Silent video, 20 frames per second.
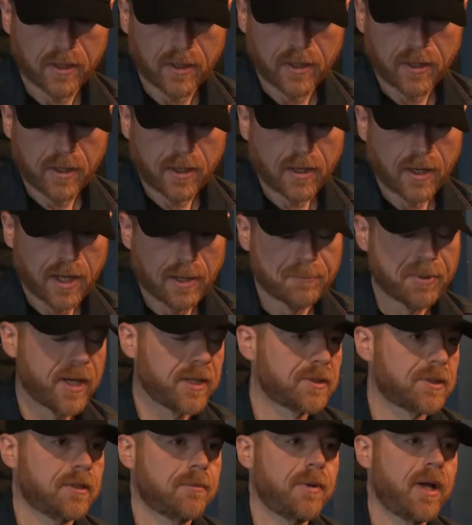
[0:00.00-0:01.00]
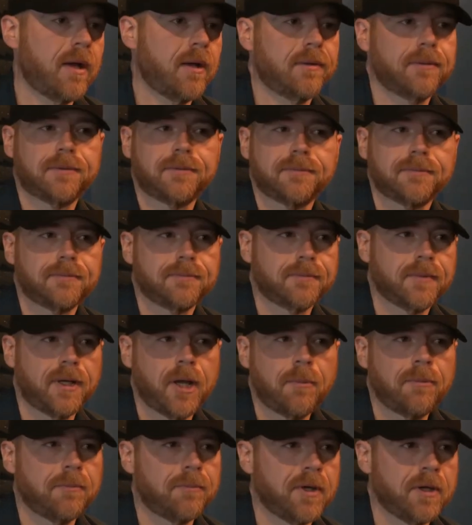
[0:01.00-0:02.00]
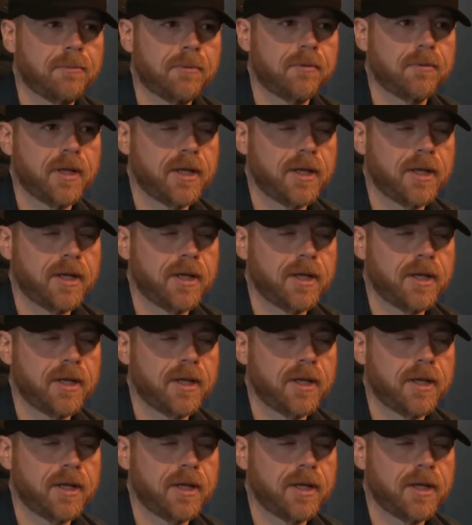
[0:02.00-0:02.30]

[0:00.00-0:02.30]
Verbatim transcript: I'm passionate about helping people.